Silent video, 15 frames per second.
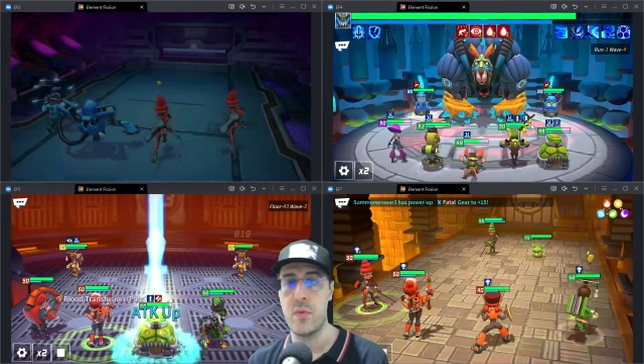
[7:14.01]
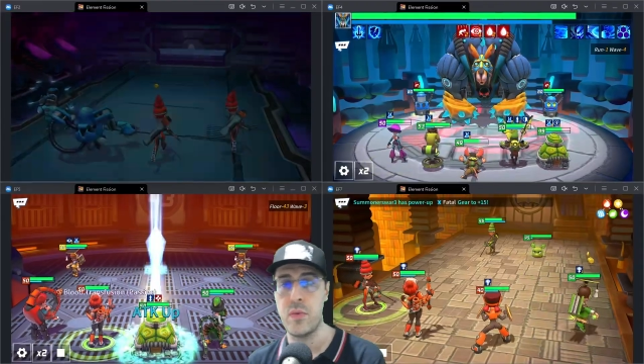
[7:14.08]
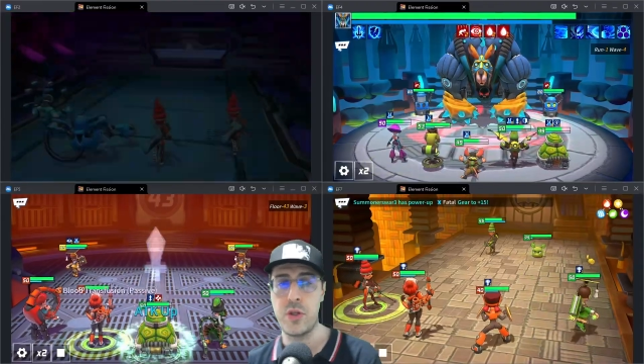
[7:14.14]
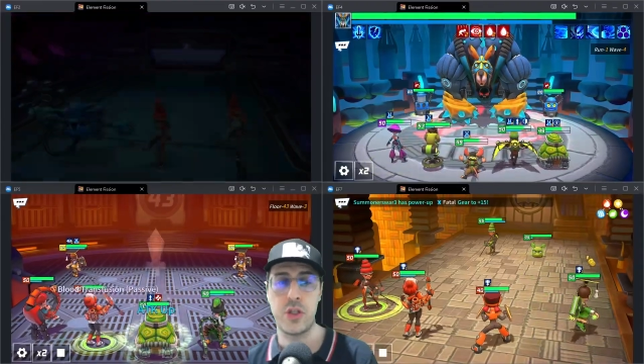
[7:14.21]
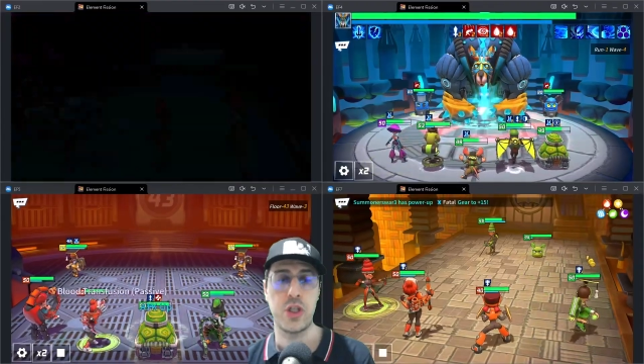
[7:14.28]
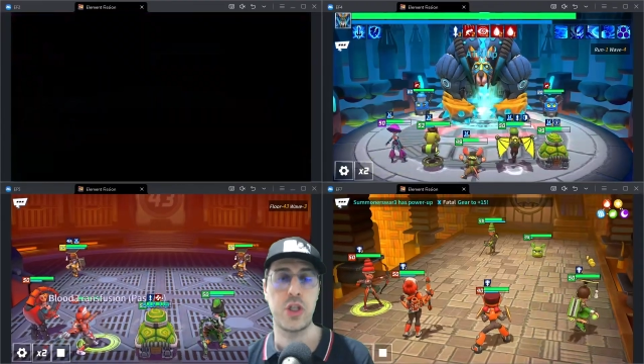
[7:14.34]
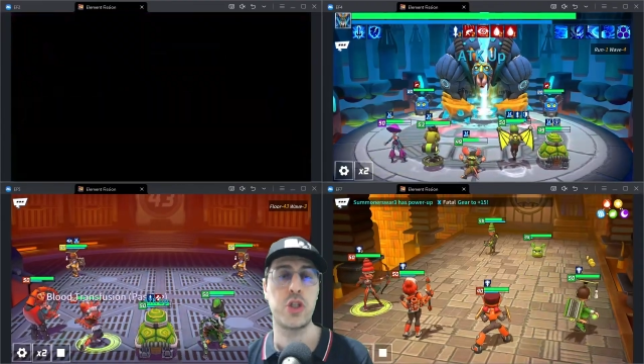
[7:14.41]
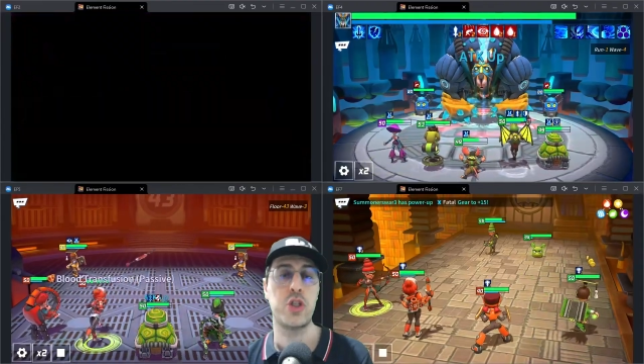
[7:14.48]

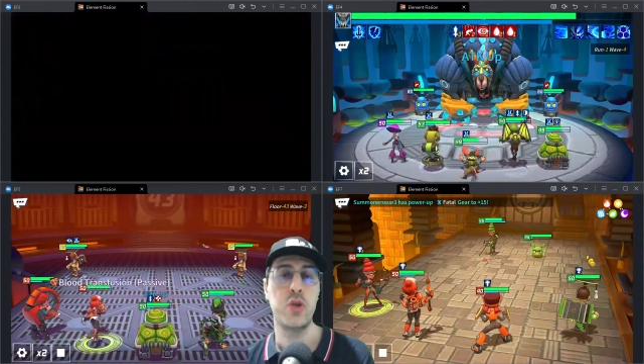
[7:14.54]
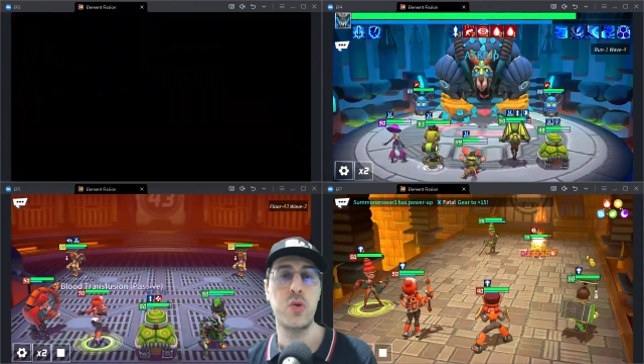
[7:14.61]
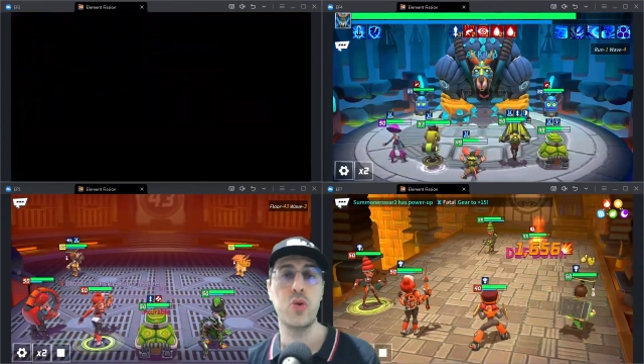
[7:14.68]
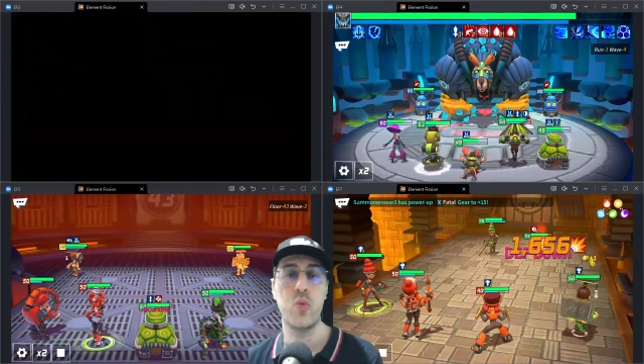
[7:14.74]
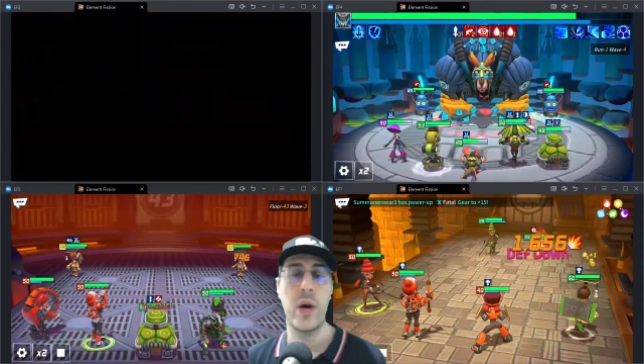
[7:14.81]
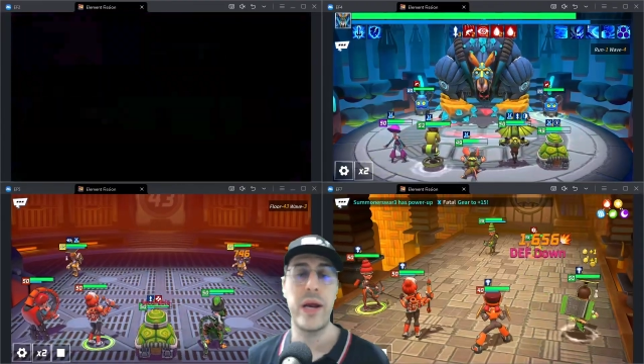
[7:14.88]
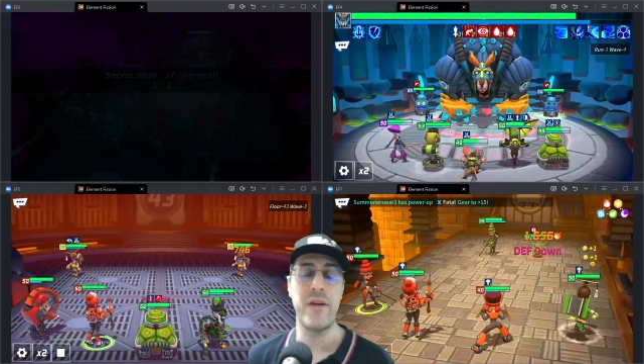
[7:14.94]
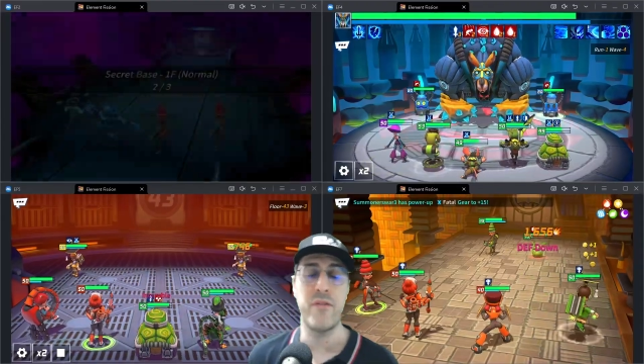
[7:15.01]
Just use
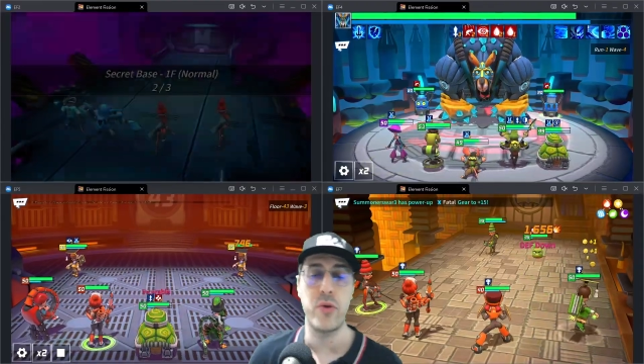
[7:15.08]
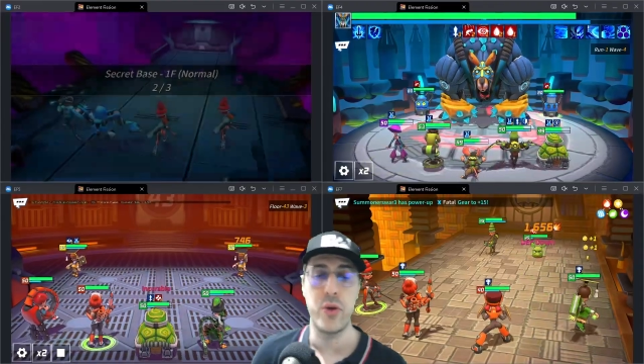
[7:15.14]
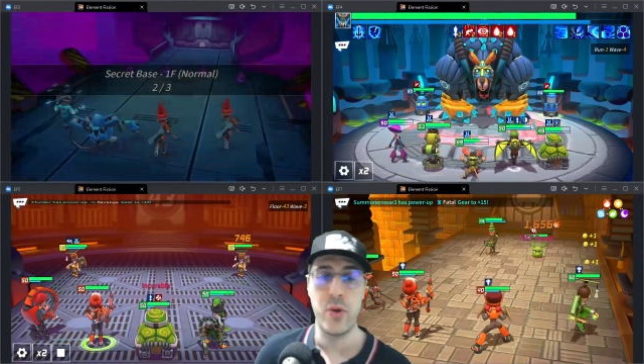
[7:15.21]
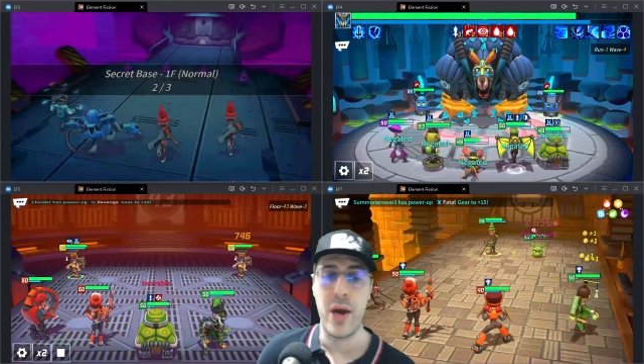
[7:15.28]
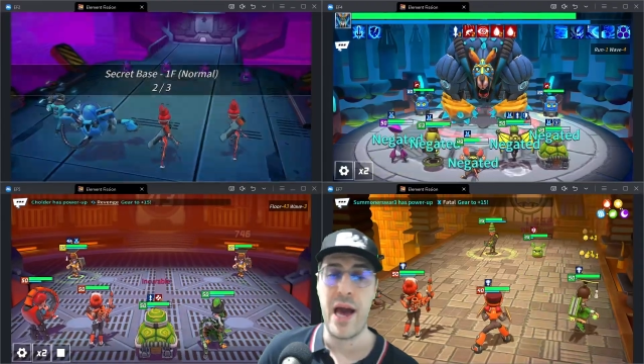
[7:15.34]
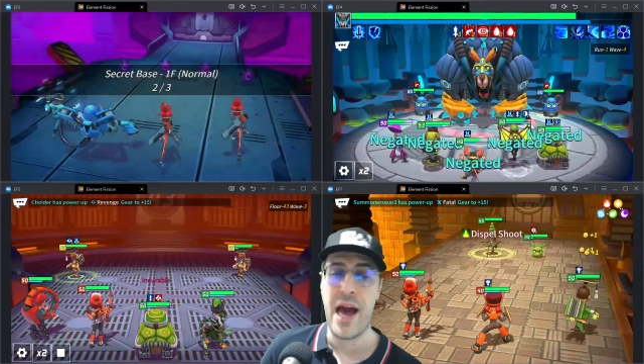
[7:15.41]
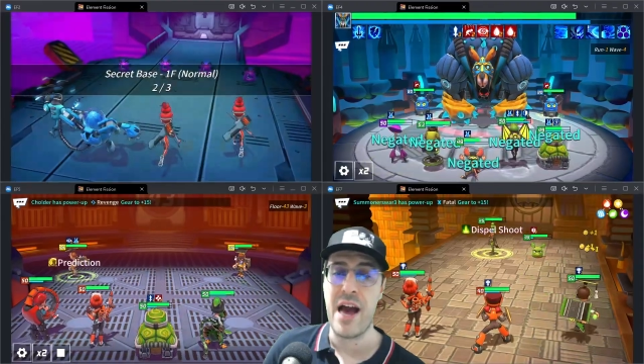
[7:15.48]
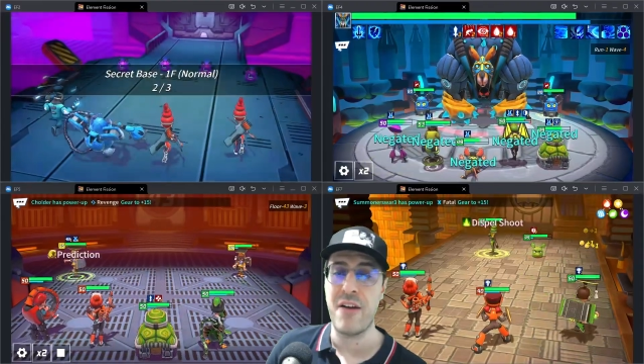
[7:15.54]
whatever you
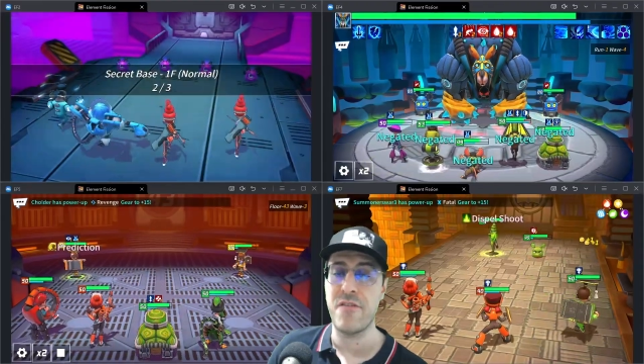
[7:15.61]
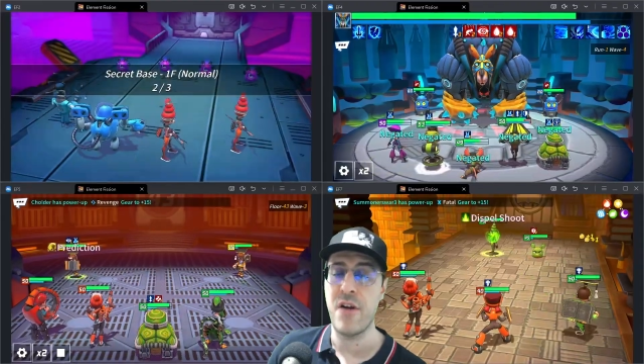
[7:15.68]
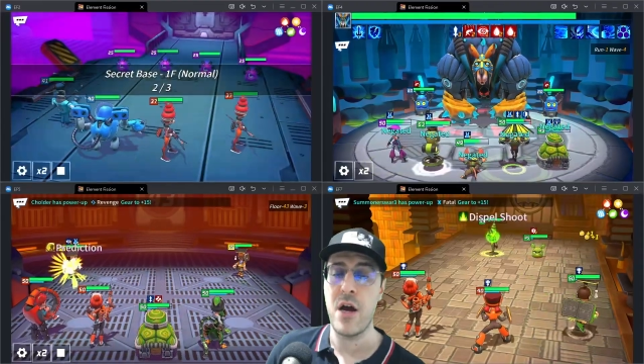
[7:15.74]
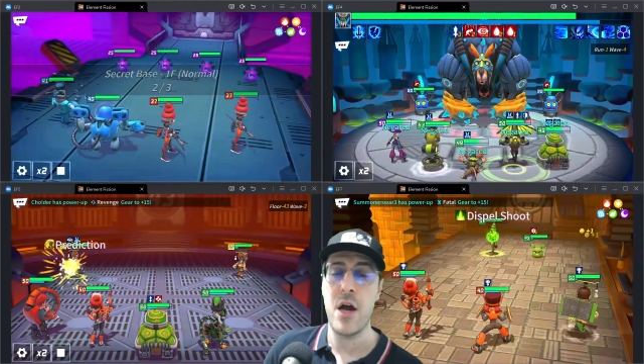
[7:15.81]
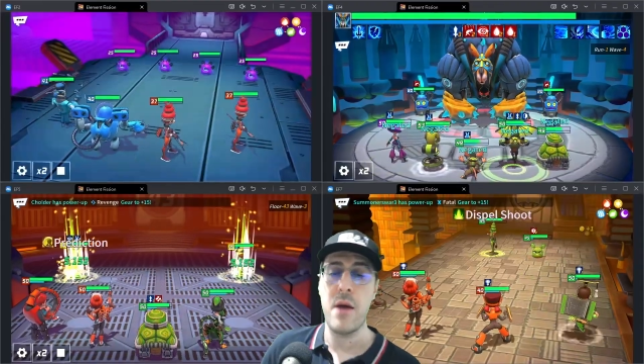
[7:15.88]
have.